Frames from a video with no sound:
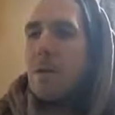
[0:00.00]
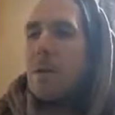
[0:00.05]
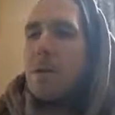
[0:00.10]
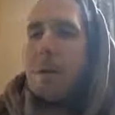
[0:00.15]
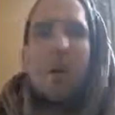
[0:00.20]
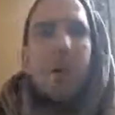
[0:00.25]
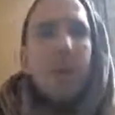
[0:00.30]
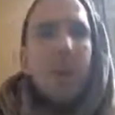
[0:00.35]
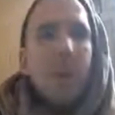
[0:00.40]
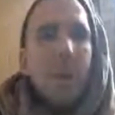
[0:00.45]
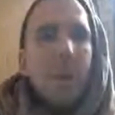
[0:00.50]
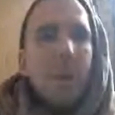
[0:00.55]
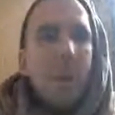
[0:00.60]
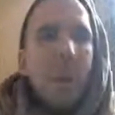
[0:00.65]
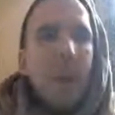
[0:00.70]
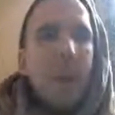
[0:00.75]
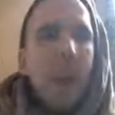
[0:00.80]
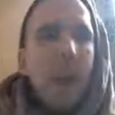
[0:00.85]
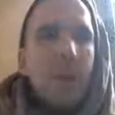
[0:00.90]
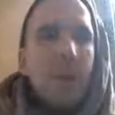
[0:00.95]
Did
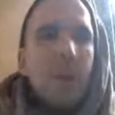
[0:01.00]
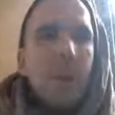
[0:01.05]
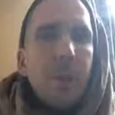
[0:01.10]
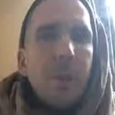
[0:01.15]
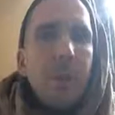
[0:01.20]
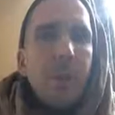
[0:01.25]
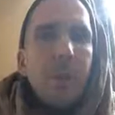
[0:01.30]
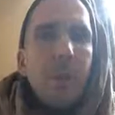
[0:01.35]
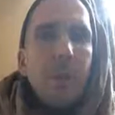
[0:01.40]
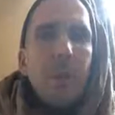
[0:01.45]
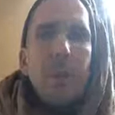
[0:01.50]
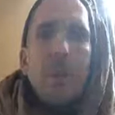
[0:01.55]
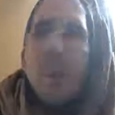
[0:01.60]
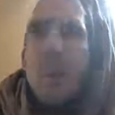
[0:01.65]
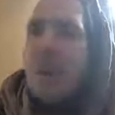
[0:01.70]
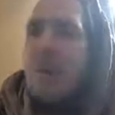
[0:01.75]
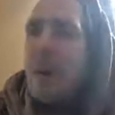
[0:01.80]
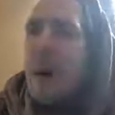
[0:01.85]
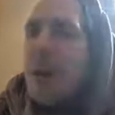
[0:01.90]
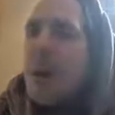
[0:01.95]
anyone ask you for
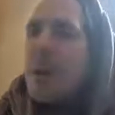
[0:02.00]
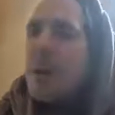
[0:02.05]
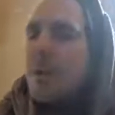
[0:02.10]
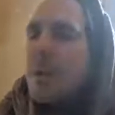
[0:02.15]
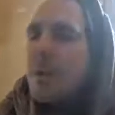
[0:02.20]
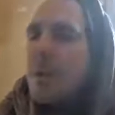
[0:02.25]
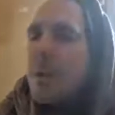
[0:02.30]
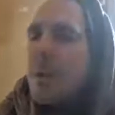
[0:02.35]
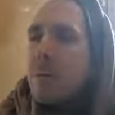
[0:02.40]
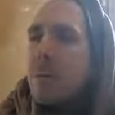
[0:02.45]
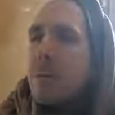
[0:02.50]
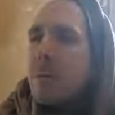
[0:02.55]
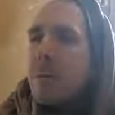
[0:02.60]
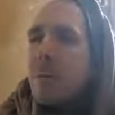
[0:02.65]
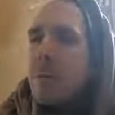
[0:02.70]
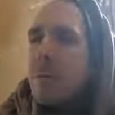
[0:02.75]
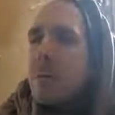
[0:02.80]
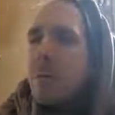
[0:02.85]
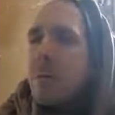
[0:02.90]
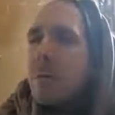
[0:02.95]
your advice?
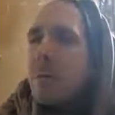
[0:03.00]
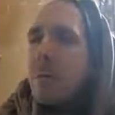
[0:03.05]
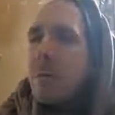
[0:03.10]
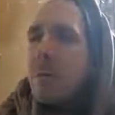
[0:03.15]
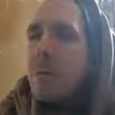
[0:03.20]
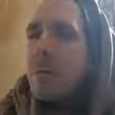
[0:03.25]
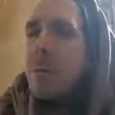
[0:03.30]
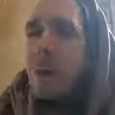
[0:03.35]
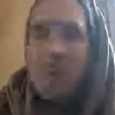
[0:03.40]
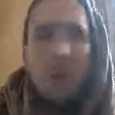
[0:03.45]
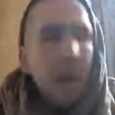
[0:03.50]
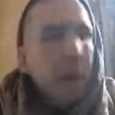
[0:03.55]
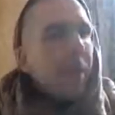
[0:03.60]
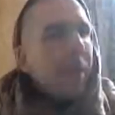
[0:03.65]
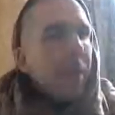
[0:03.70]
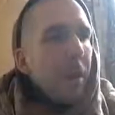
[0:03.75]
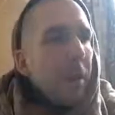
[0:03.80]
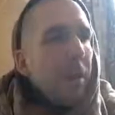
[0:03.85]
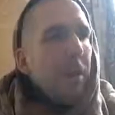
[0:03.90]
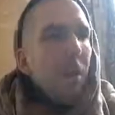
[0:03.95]
There
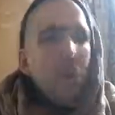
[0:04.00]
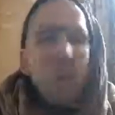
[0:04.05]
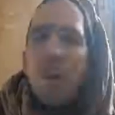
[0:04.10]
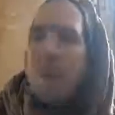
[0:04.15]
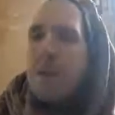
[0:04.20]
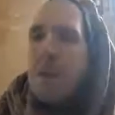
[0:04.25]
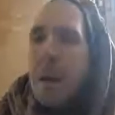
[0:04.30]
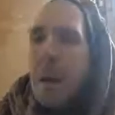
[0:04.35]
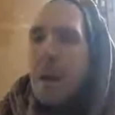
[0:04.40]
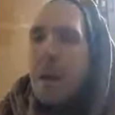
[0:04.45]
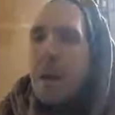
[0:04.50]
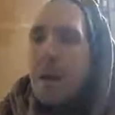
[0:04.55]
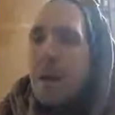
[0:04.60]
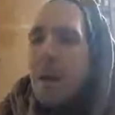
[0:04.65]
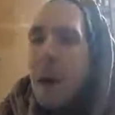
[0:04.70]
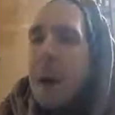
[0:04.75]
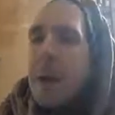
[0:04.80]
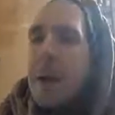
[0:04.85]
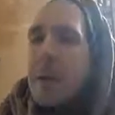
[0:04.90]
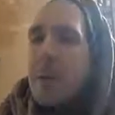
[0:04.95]
might be a bona fide
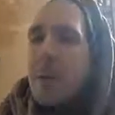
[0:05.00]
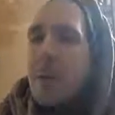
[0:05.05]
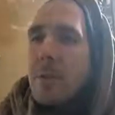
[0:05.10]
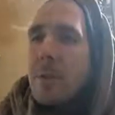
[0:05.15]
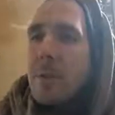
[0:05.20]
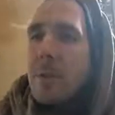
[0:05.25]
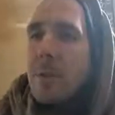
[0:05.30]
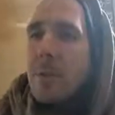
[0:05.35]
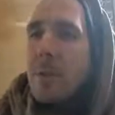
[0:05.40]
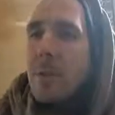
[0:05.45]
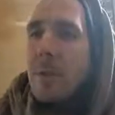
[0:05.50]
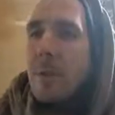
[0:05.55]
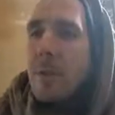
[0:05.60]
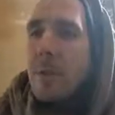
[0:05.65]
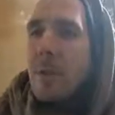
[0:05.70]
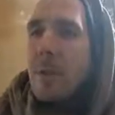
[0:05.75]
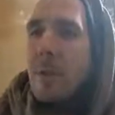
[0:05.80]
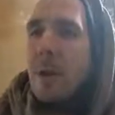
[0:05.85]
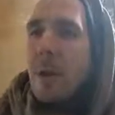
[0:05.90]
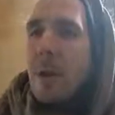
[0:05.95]
advice,
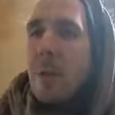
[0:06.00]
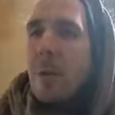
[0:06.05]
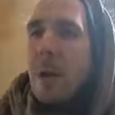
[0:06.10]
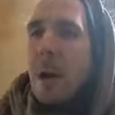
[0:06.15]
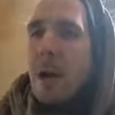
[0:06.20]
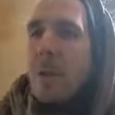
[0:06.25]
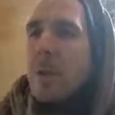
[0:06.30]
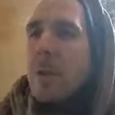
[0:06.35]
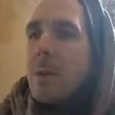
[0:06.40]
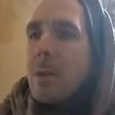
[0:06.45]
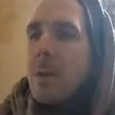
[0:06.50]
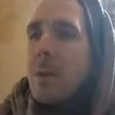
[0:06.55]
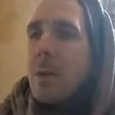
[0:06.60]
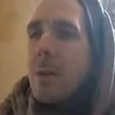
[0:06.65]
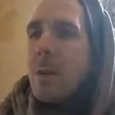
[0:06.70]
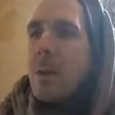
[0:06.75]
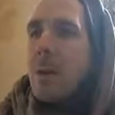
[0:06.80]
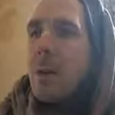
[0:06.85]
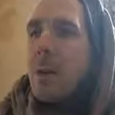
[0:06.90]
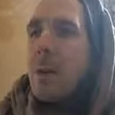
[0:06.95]
but
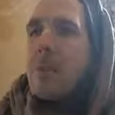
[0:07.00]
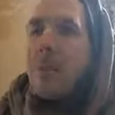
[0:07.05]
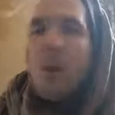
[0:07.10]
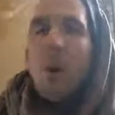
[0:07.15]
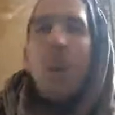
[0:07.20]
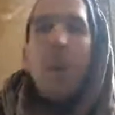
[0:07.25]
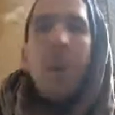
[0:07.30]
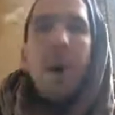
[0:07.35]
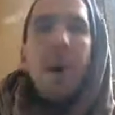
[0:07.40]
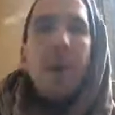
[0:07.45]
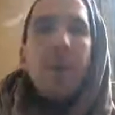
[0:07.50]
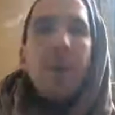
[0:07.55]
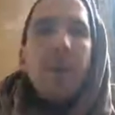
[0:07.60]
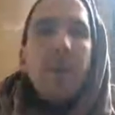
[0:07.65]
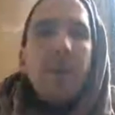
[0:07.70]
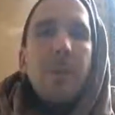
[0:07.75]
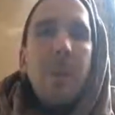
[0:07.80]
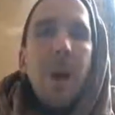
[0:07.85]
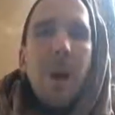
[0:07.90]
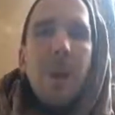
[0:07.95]
if no one
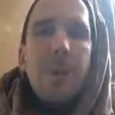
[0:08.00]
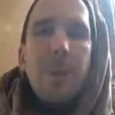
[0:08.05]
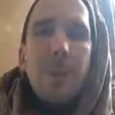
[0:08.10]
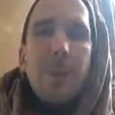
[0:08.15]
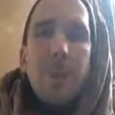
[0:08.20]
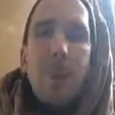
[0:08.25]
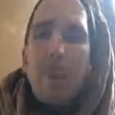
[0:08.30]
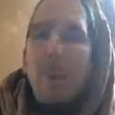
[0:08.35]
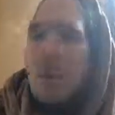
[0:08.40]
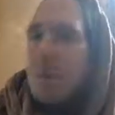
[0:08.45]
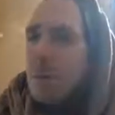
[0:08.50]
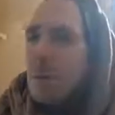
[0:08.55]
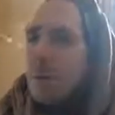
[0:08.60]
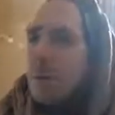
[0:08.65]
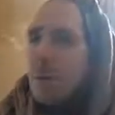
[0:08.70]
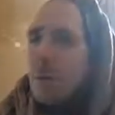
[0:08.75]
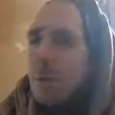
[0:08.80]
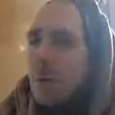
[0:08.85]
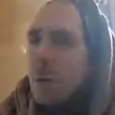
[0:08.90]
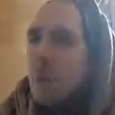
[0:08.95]
is asking you
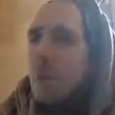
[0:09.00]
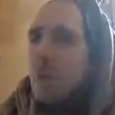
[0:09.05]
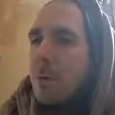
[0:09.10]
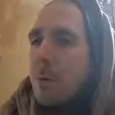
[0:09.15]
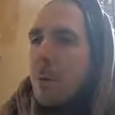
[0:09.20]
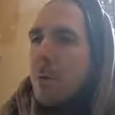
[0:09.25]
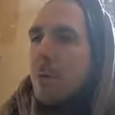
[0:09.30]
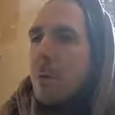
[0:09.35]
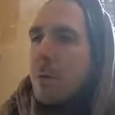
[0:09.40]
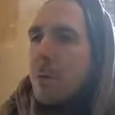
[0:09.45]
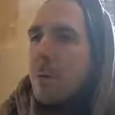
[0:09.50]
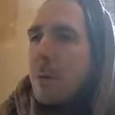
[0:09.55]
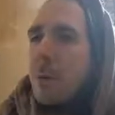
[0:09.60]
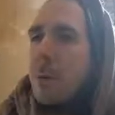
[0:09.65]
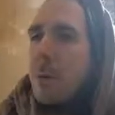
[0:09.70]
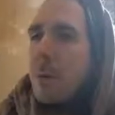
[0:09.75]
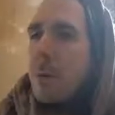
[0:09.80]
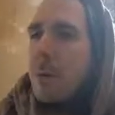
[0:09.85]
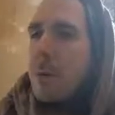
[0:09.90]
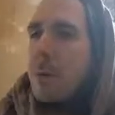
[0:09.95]
to
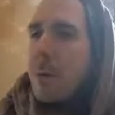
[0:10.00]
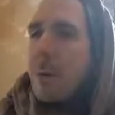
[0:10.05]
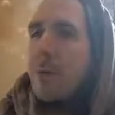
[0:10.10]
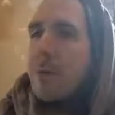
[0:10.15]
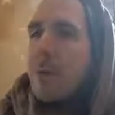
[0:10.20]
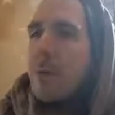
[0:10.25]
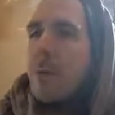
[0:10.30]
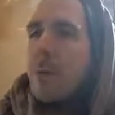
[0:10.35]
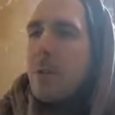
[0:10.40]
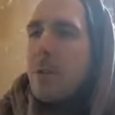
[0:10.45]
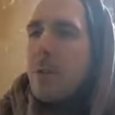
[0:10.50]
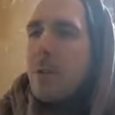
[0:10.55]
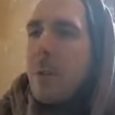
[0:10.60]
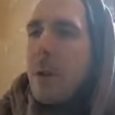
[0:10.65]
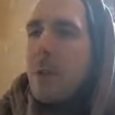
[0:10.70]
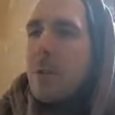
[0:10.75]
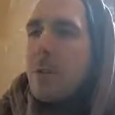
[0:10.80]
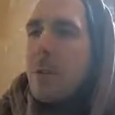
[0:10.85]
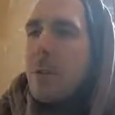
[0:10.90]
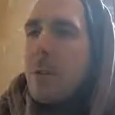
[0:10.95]
give the
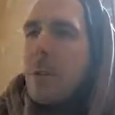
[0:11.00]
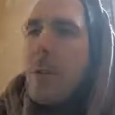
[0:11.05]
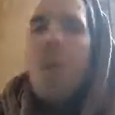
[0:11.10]
instruction,